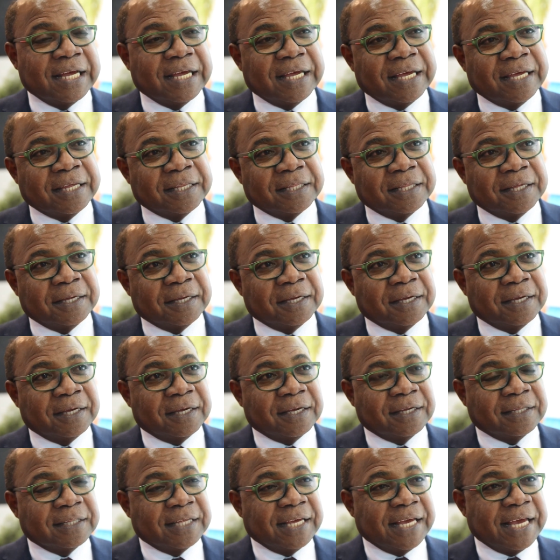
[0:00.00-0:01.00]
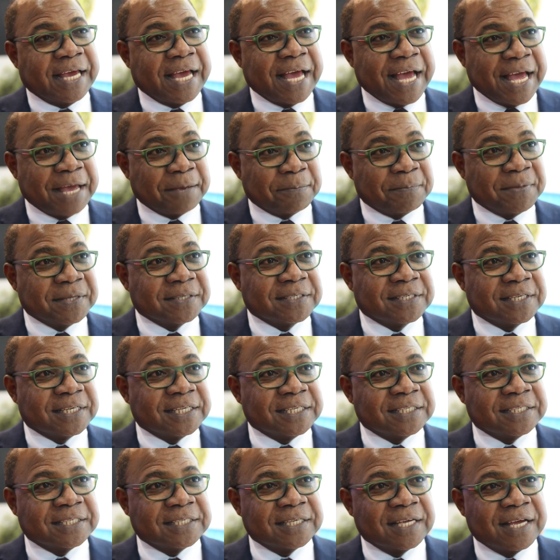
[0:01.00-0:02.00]
in the AI
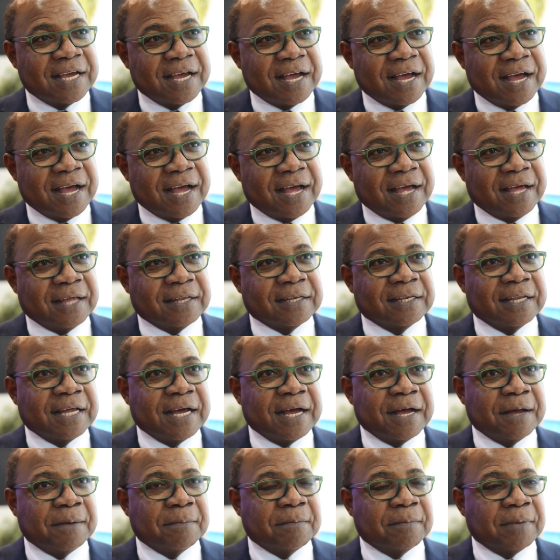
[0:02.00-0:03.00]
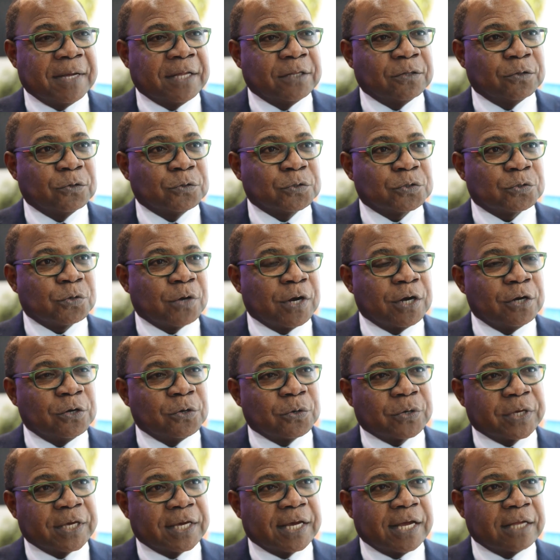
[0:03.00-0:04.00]
business and those who are
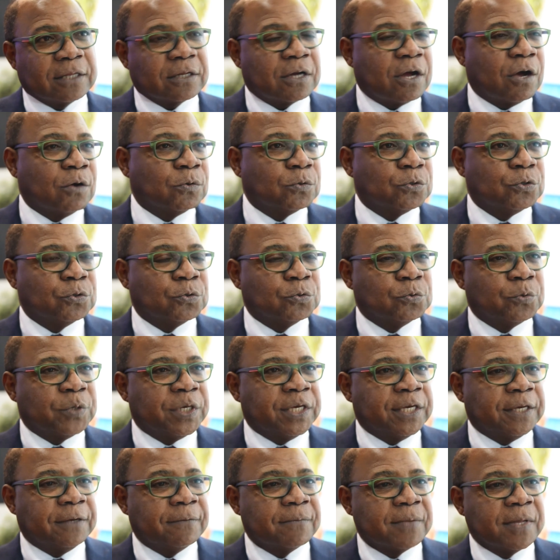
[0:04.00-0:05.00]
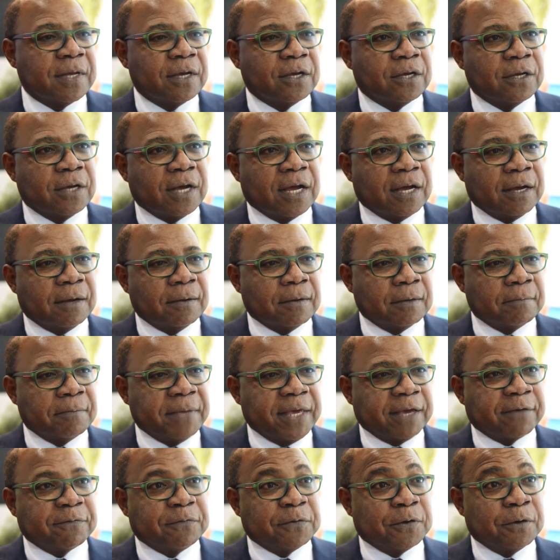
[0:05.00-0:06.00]
looking at how do we
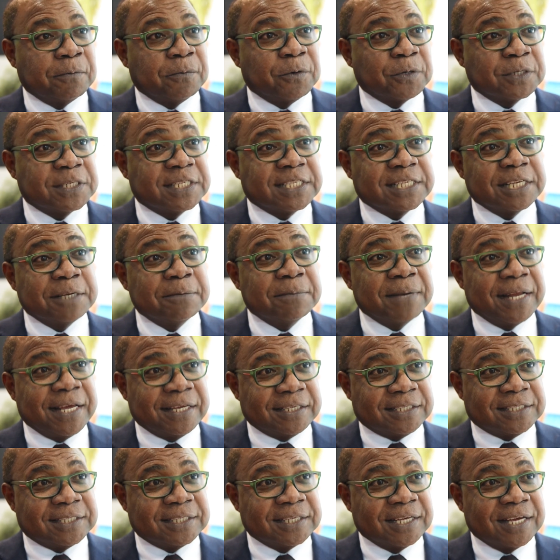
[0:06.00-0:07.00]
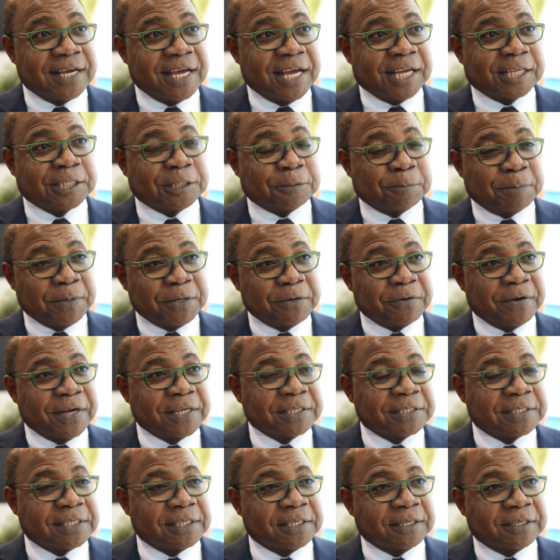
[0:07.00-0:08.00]
make for a more seamless
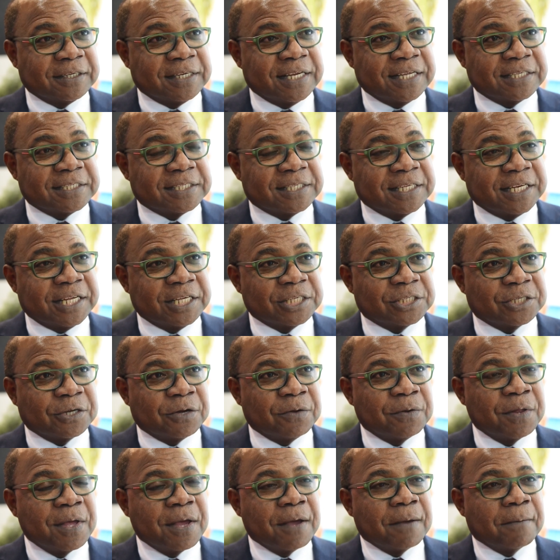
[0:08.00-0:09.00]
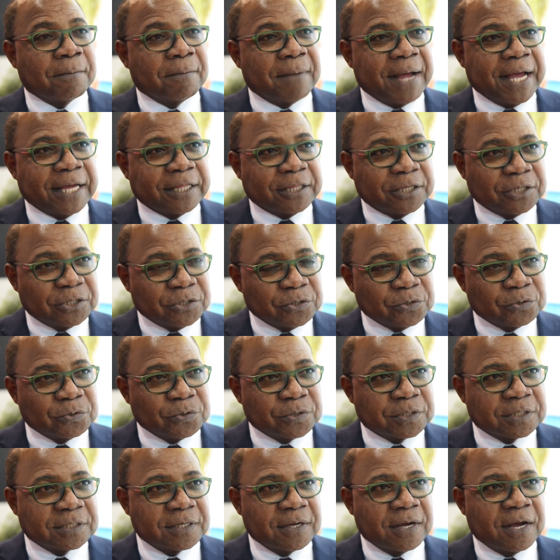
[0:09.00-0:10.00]
experience in your destination by the
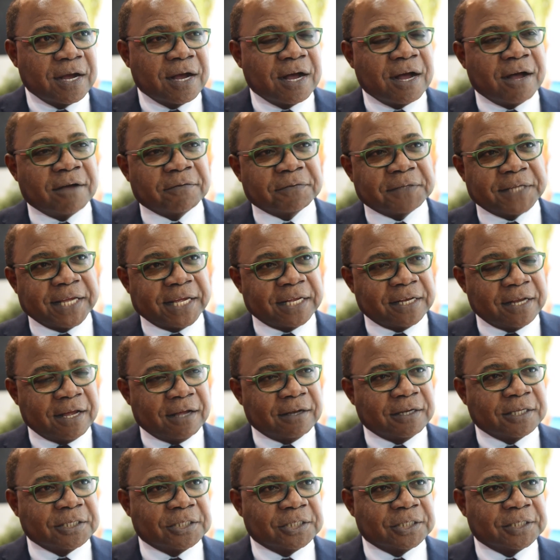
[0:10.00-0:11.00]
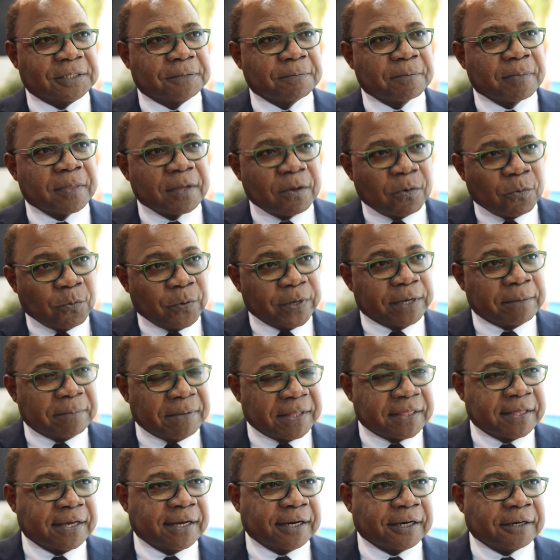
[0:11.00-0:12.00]
use of technology will be
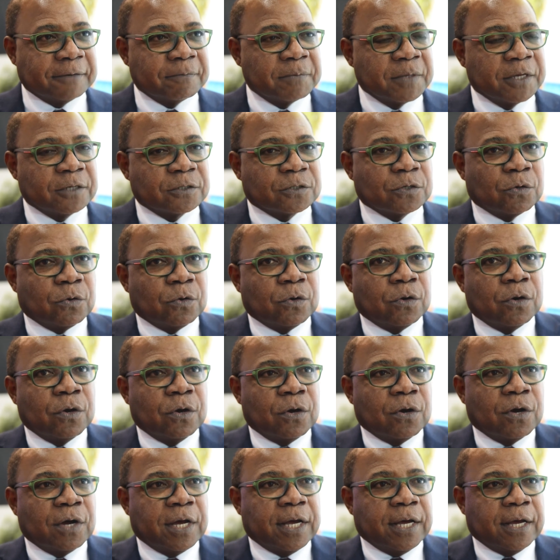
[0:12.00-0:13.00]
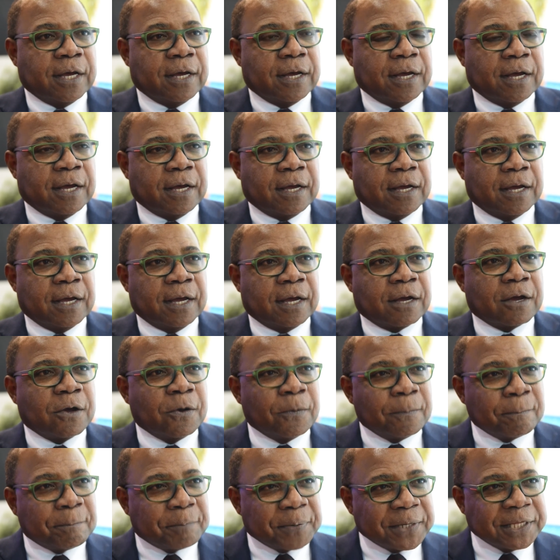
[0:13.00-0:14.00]
there. So a
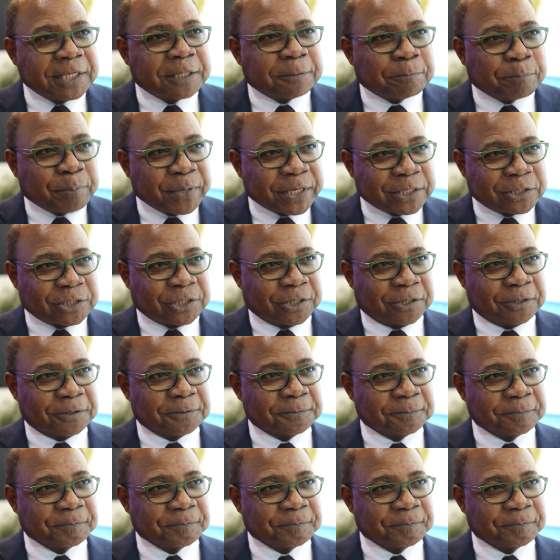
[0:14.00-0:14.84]
complete picture